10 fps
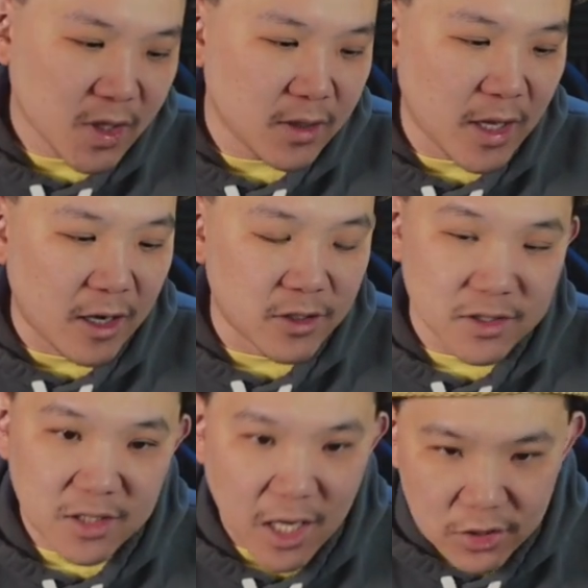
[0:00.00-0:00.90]
Now
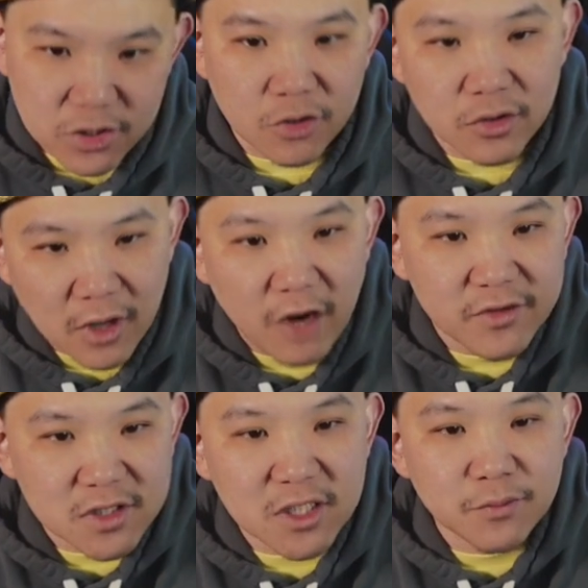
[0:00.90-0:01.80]
it's also
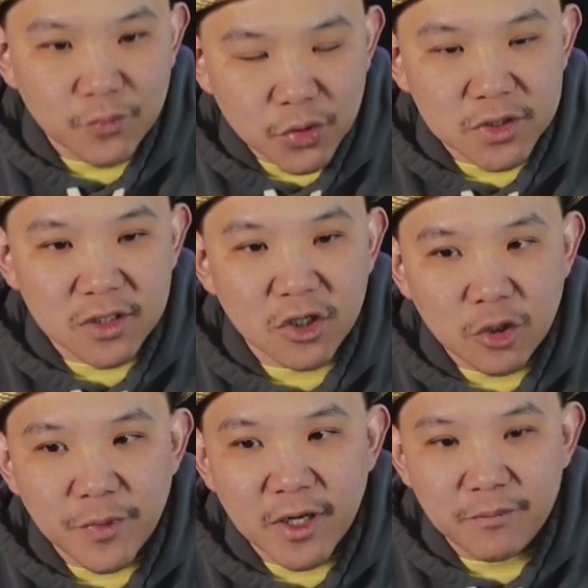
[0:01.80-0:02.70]
obviously puts a little
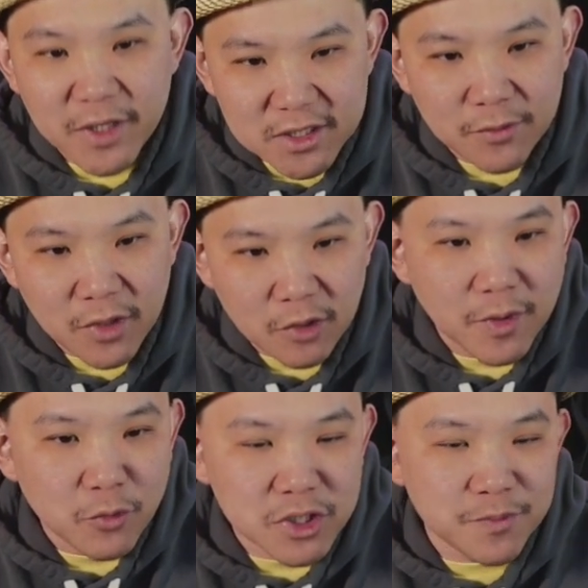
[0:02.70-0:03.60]
bit, makes it a little
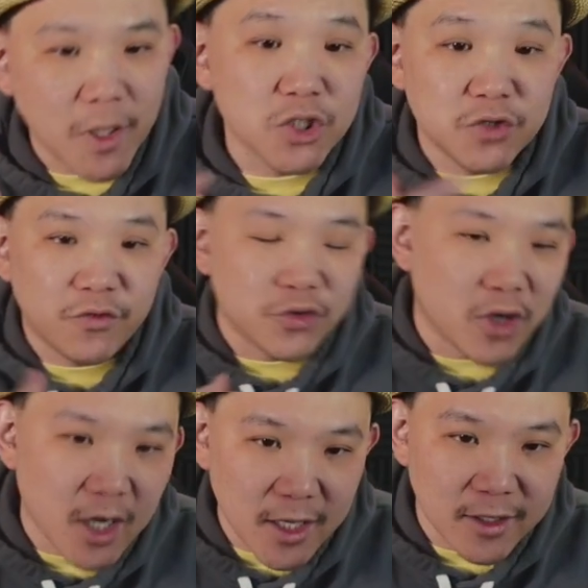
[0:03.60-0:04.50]
bit more sponge for you
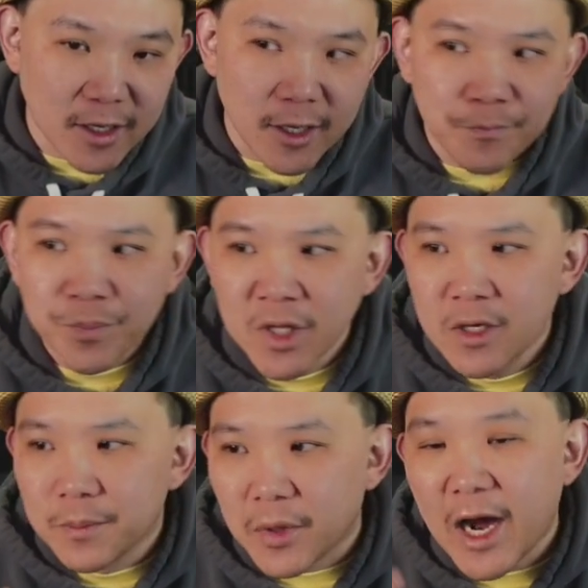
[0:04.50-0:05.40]
cutting it.
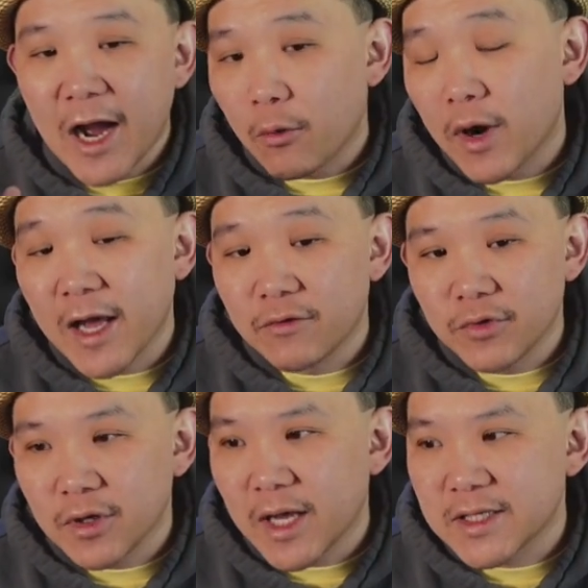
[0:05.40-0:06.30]
But I what I
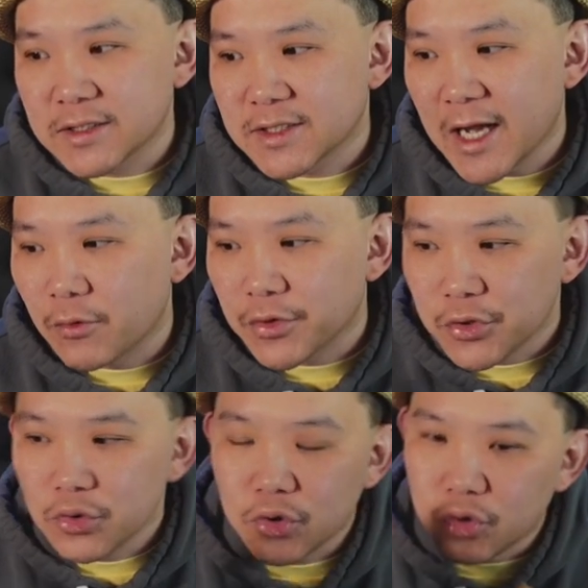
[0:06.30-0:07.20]
realized is that when
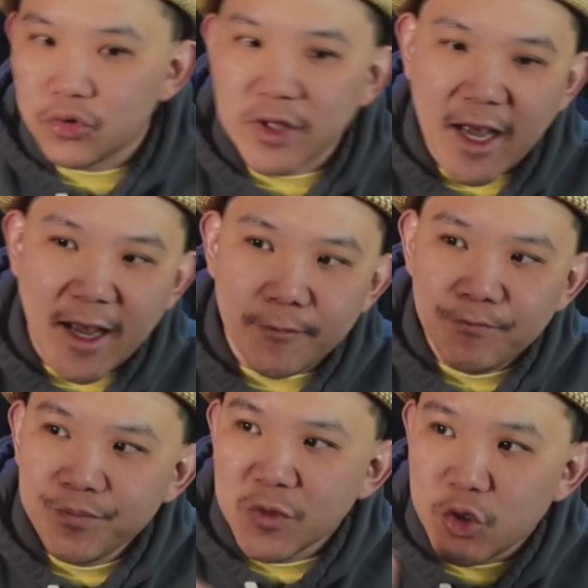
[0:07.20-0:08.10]
you do that
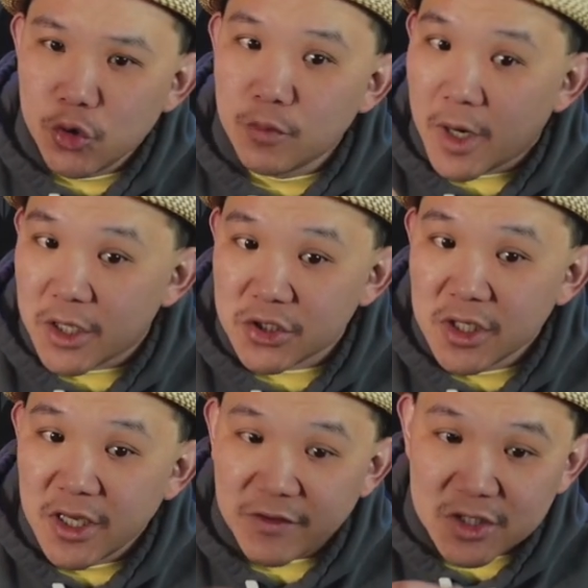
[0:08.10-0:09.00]
too much,
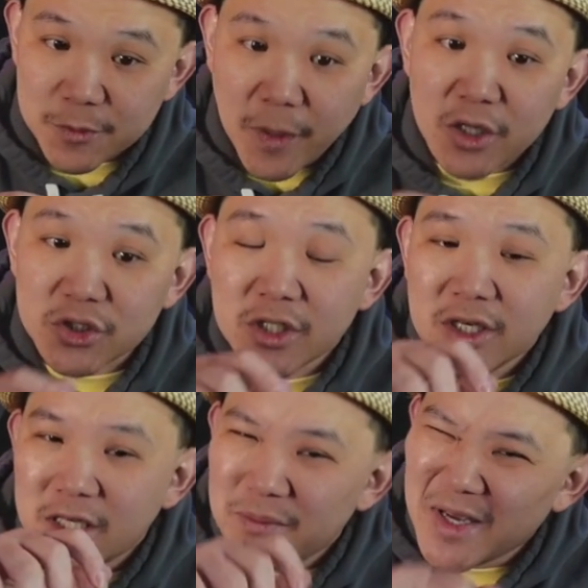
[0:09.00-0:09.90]
if it's sponge,
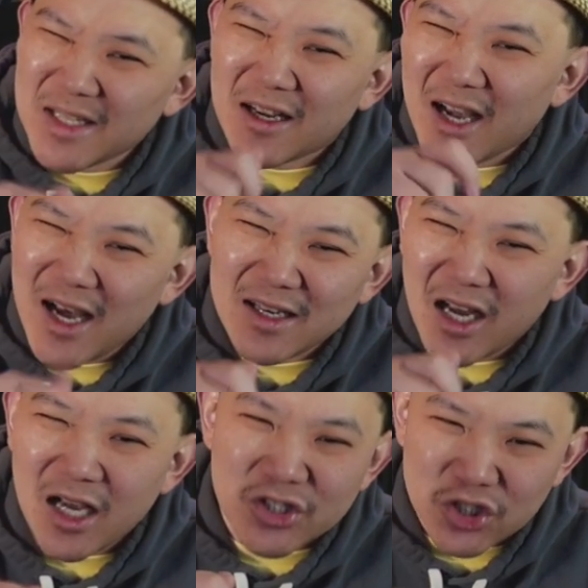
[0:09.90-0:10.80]
it makes the cut
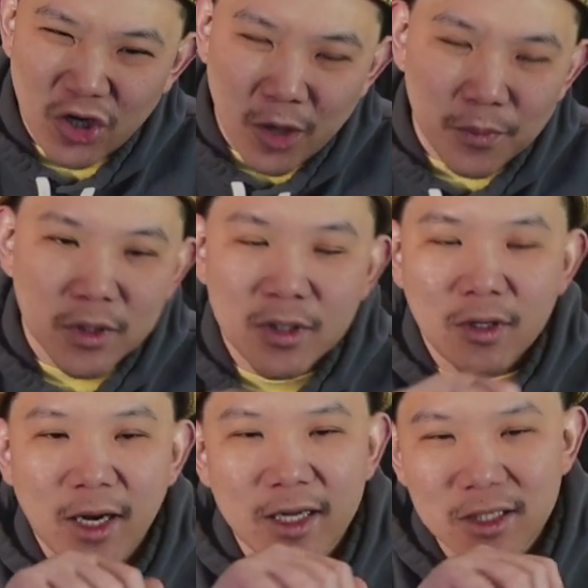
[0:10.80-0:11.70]
not as sharp,
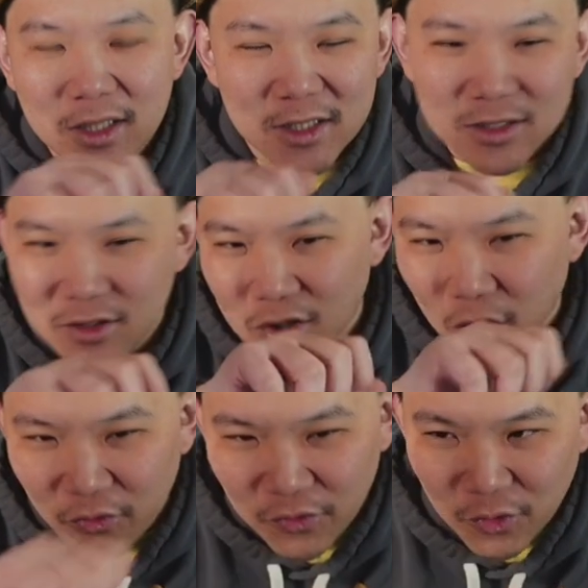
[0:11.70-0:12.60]
right? It doesn't
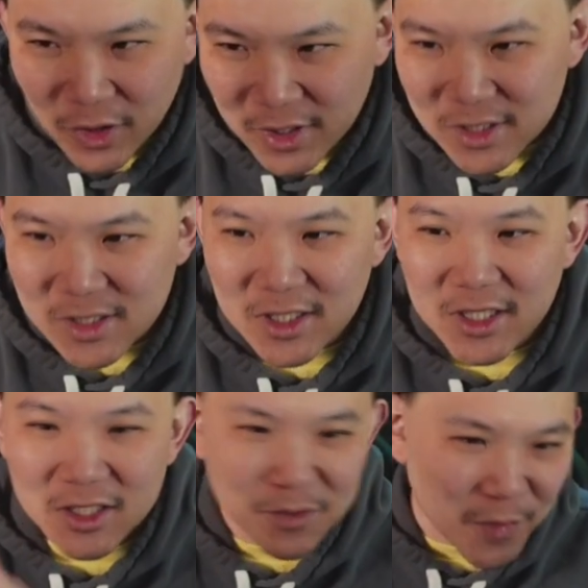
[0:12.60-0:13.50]
go through it
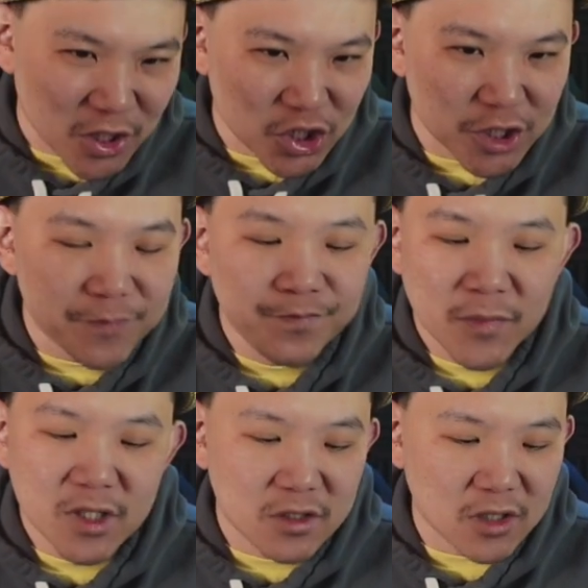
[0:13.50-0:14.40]
easily, it's spongy.
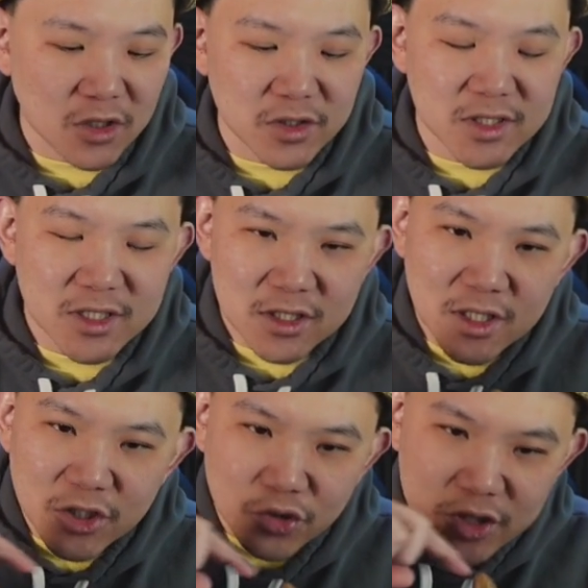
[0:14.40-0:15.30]
So it's just
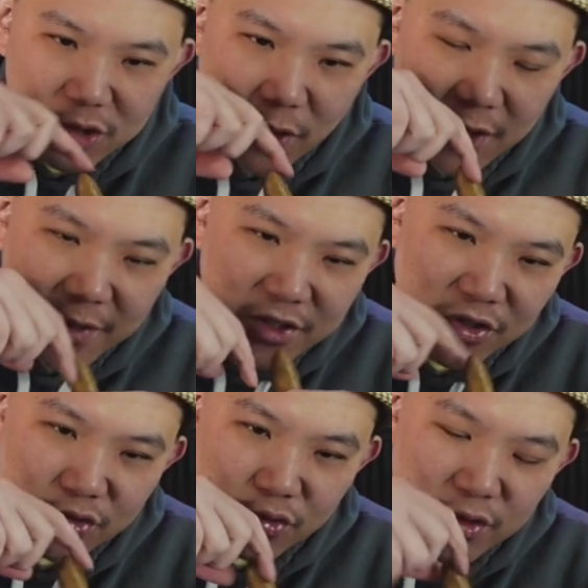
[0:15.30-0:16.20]
you just want to make sure
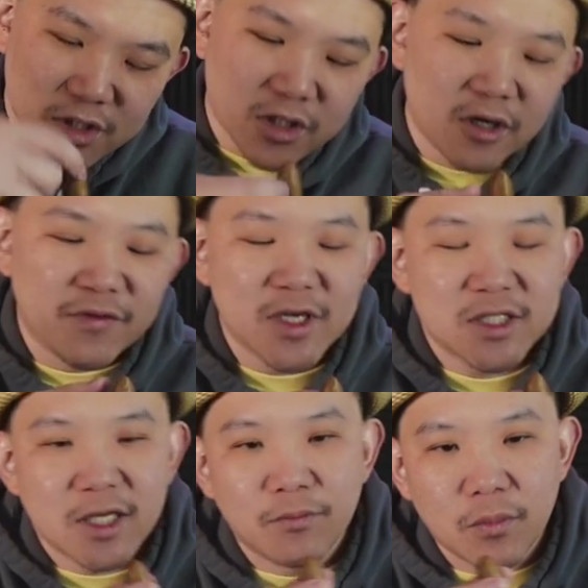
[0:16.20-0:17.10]
to do the
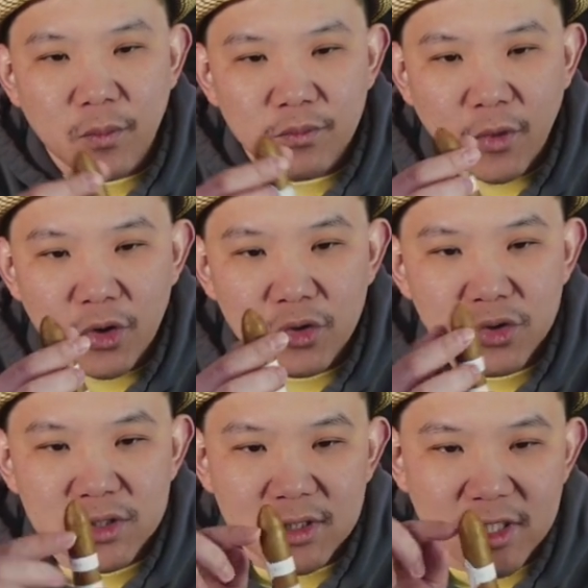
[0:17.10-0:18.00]
surface and
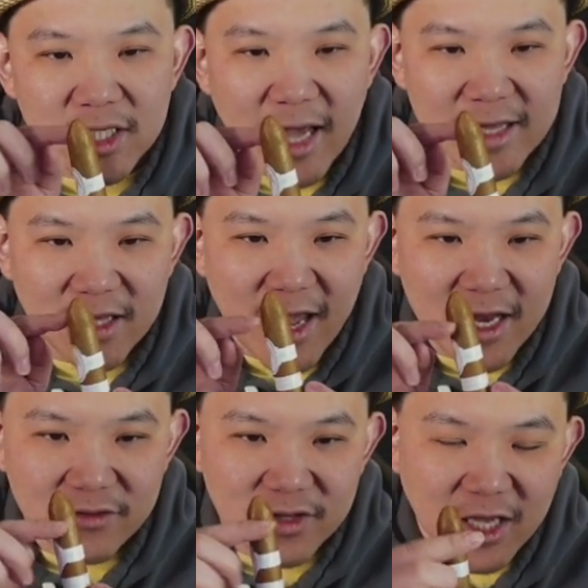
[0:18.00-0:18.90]
mostly at the
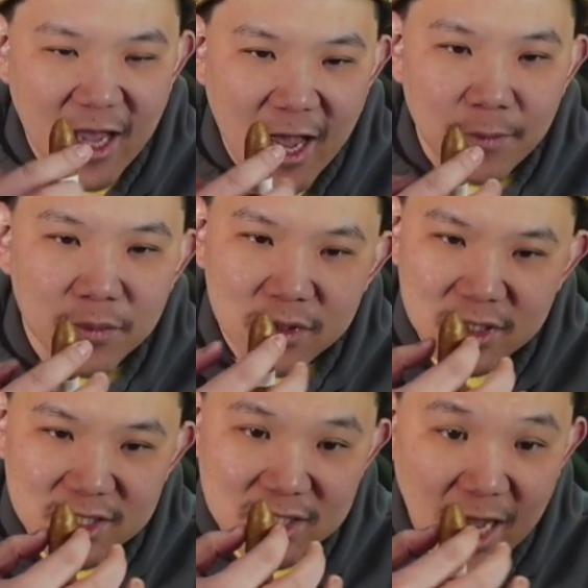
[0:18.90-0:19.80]
end of the cap,
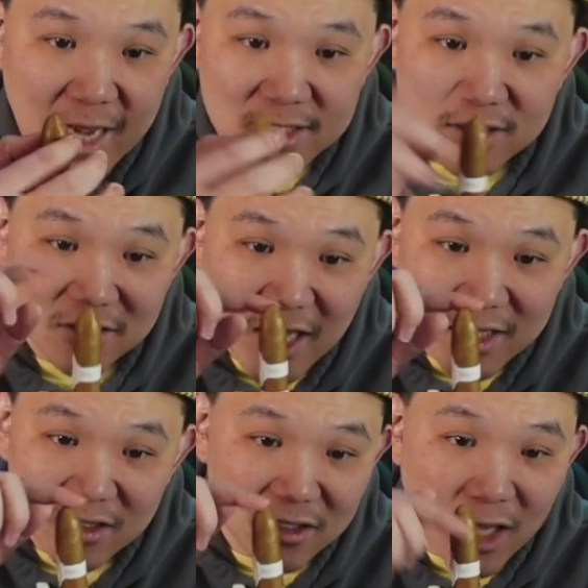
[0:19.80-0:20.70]
the sides,
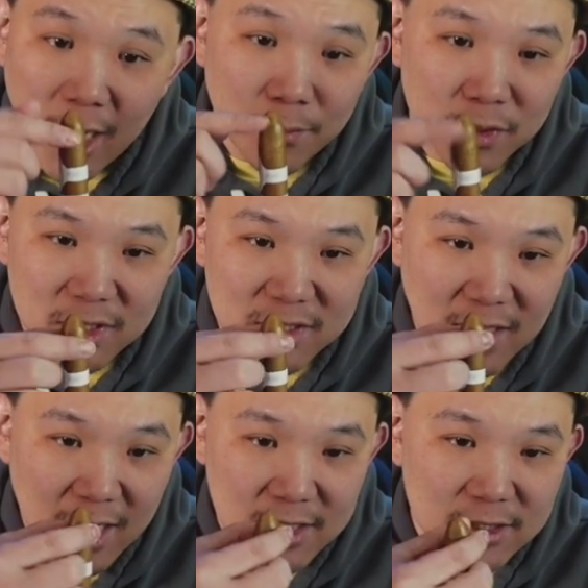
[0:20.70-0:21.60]
not the top, but the
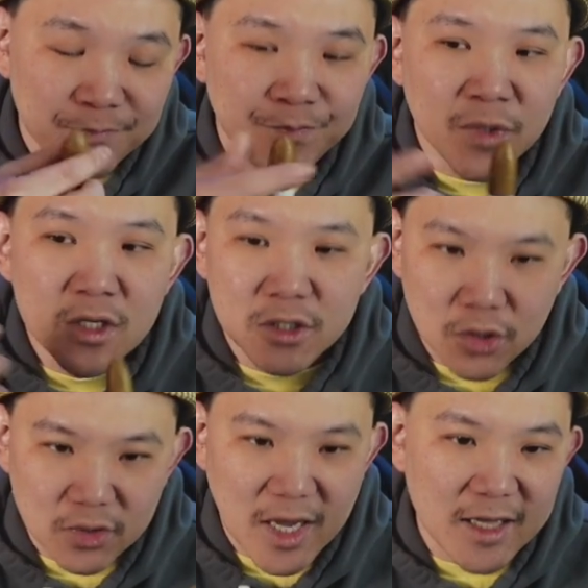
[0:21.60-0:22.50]
sides,
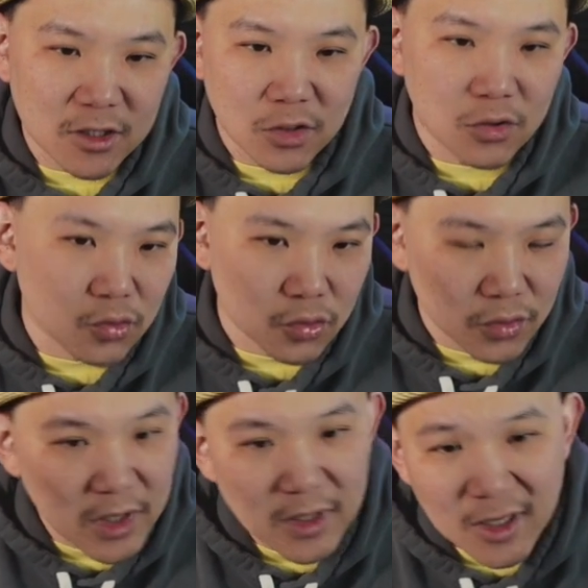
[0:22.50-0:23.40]
so that the glue
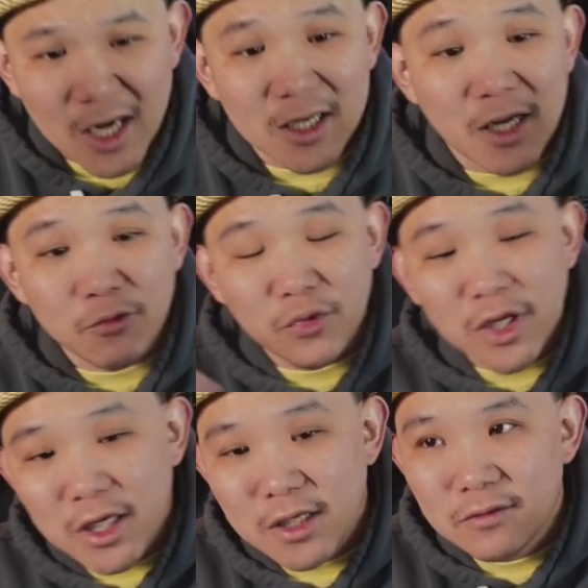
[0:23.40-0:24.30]
kind of get
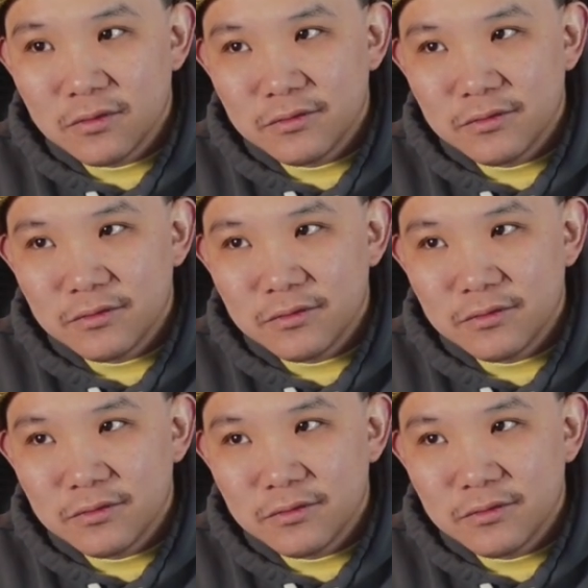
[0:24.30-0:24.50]
re